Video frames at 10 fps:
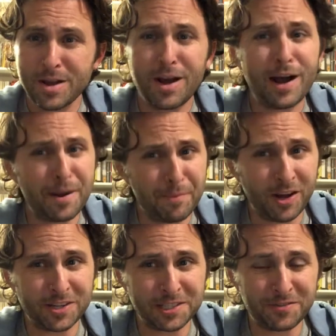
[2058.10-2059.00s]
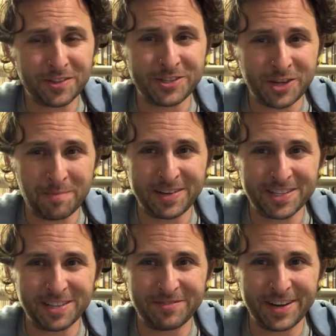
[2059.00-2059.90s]
I apologize for the jumpiness
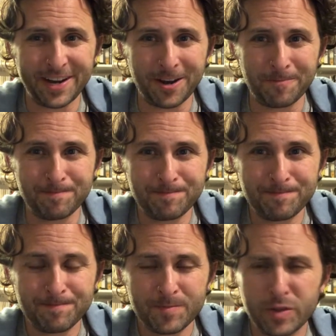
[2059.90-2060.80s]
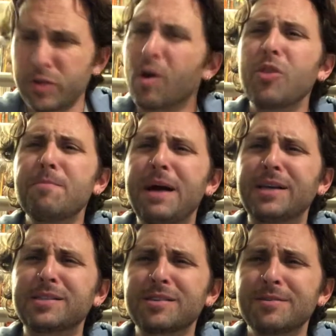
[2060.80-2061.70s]
of the video. You're all the
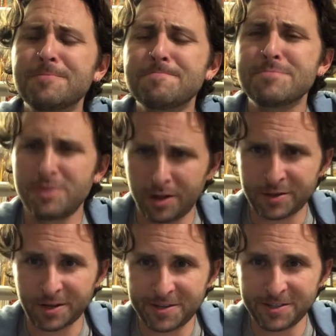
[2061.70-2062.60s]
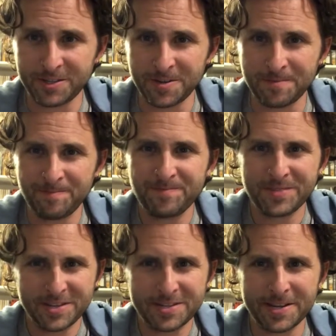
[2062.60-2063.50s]
best. I'll talk to you soon.
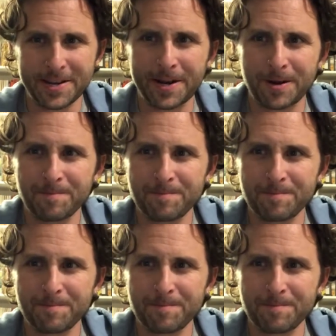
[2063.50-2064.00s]
Take care.